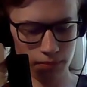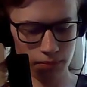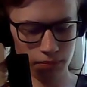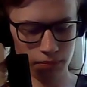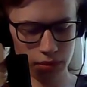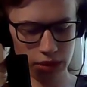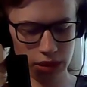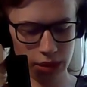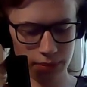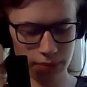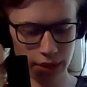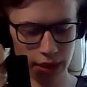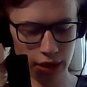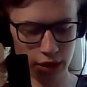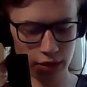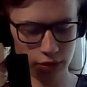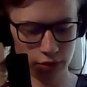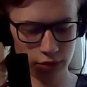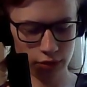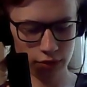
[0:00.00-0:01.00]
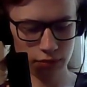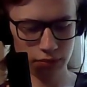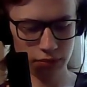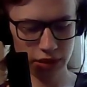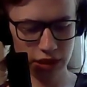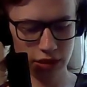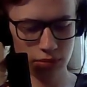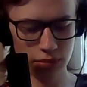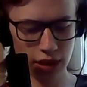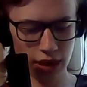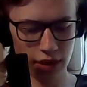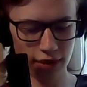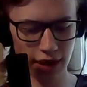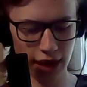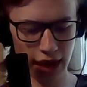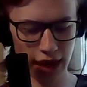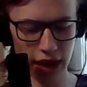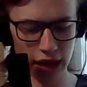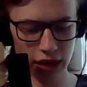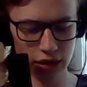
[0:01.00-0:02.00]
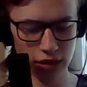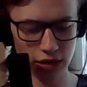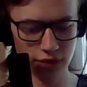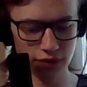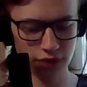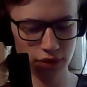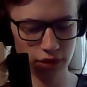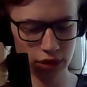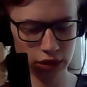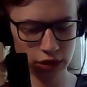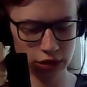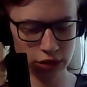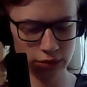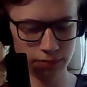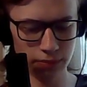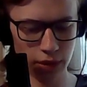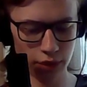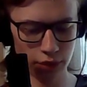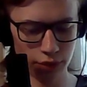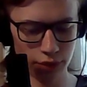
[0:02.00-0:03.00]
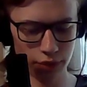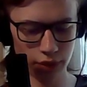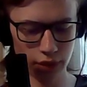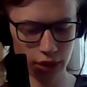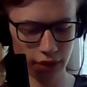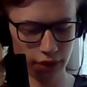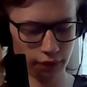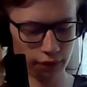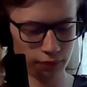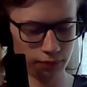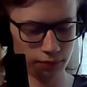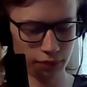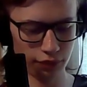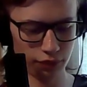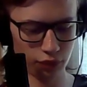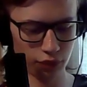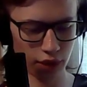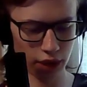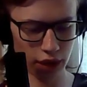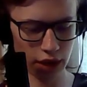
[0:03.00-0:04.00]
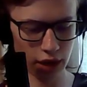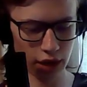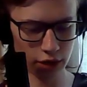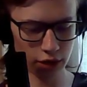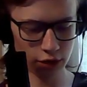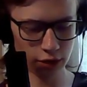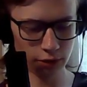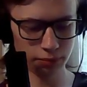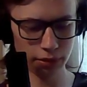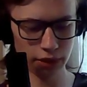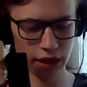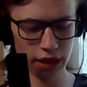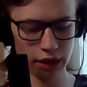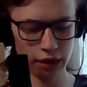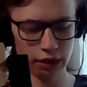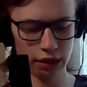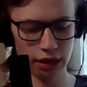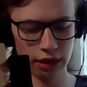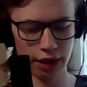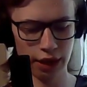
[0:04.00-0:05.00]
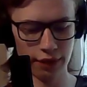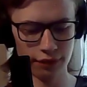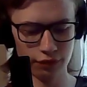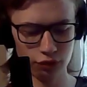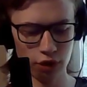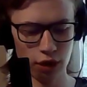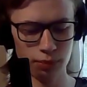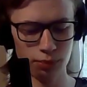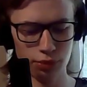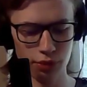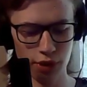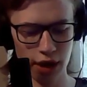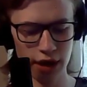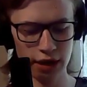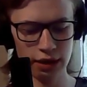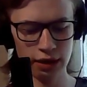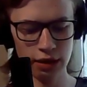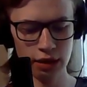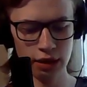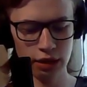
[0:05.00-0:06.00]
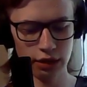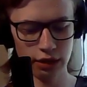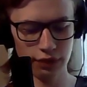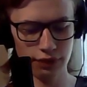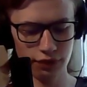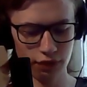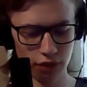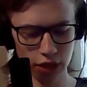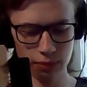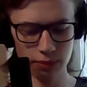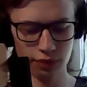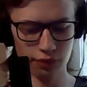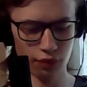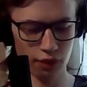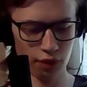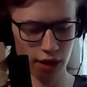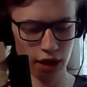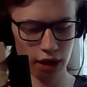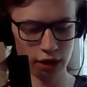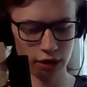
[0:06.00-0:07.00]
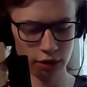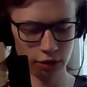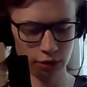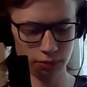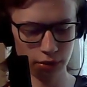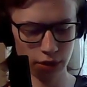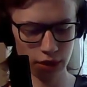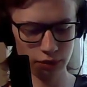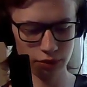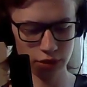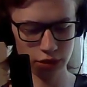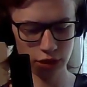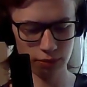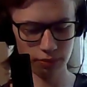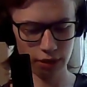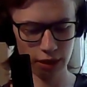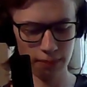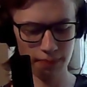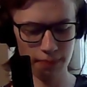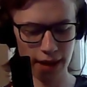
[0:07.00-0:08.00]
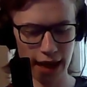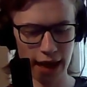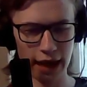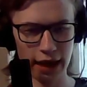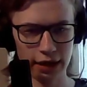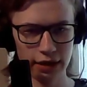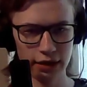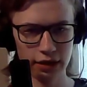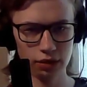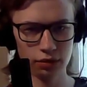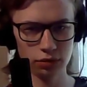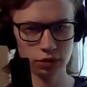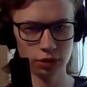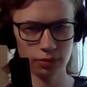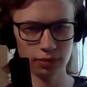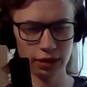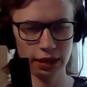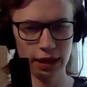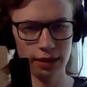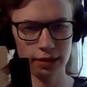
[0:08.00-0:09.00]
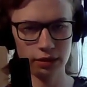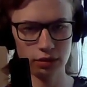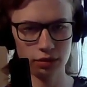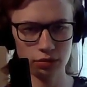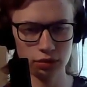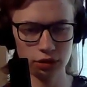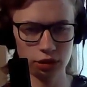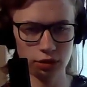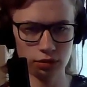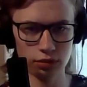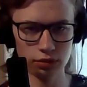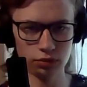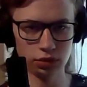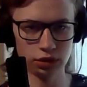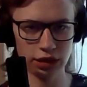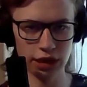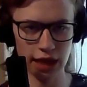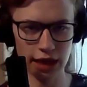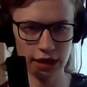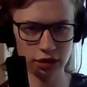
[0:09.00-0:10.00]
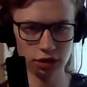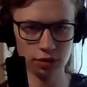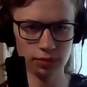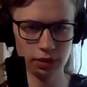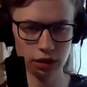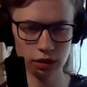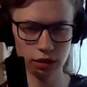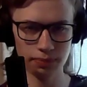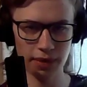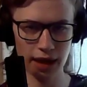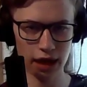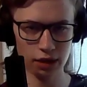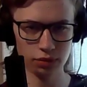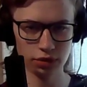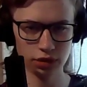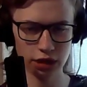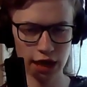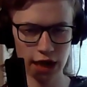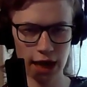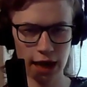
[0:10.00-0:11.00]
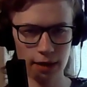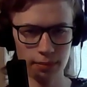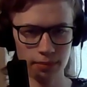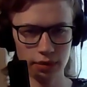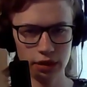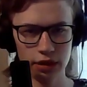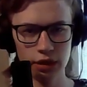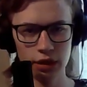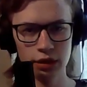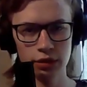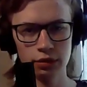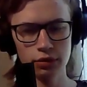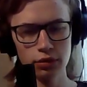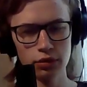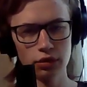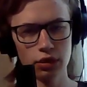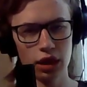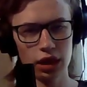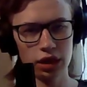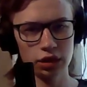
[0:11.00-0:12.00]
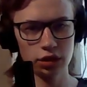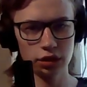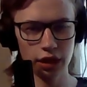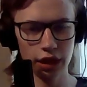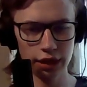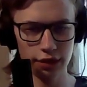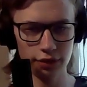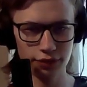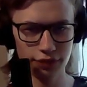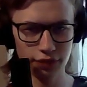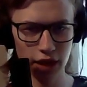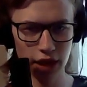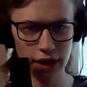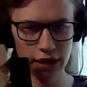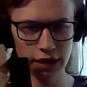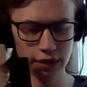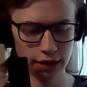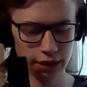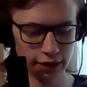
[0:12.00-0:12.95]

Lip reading: But deep down, I had these feelings both before I got on the plane and after I prayed. The feeling before I got on the plane was something bad, something bad was going to happen and delay the flight.